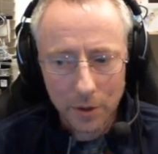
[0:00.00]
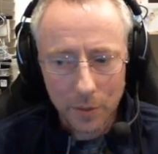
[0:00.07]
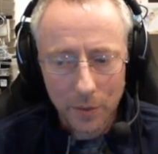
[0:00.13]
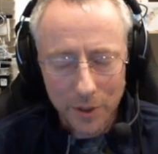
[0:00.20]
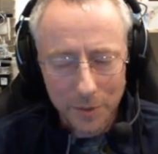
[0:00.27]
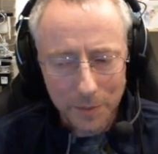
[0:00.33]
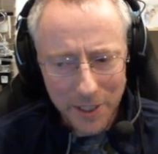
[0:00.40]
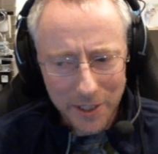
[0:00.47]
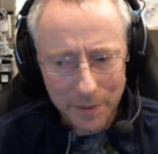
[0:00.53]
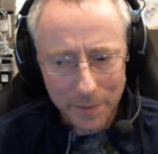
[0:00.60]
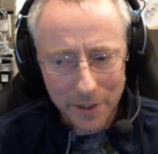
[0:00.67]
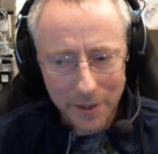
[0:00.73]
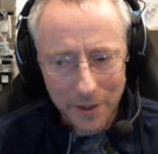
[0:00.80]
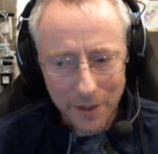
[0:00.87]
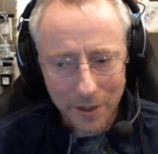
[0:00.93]
which makes
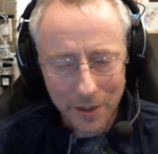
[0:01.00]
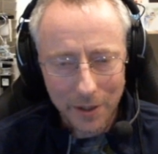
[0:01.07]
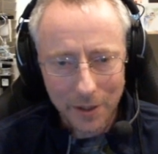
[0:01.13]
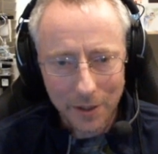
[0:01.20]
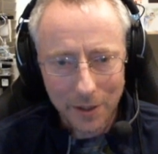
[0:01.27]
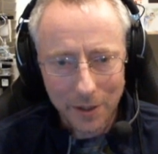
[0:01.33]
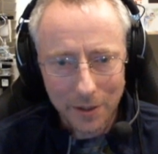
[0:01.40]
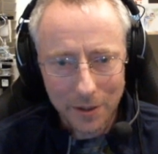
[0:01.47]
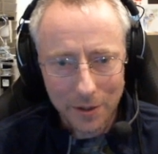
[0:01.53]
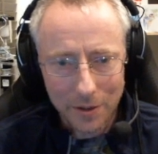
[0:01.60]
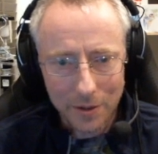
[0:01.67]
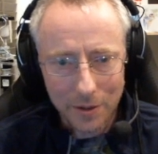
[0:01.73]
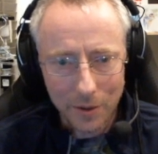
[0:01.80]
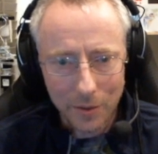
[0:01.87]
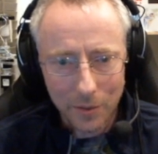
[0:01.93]
me think that they
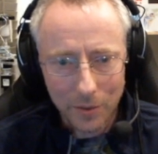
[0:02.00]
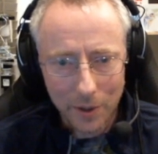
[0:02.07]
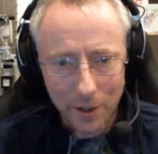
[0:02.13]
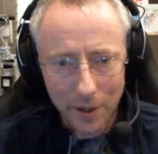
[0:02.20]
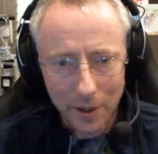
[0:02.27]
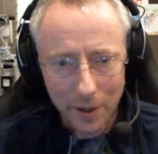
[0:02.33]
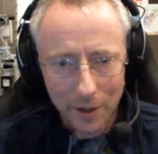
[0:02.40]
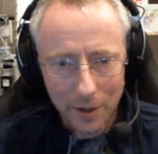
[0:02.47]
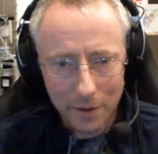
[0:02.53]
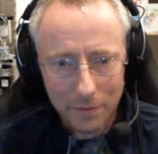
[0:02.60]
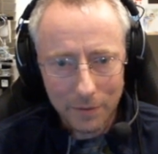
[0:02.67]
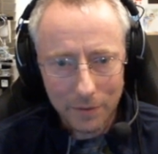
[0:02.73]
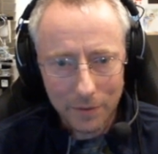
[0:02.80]
don't have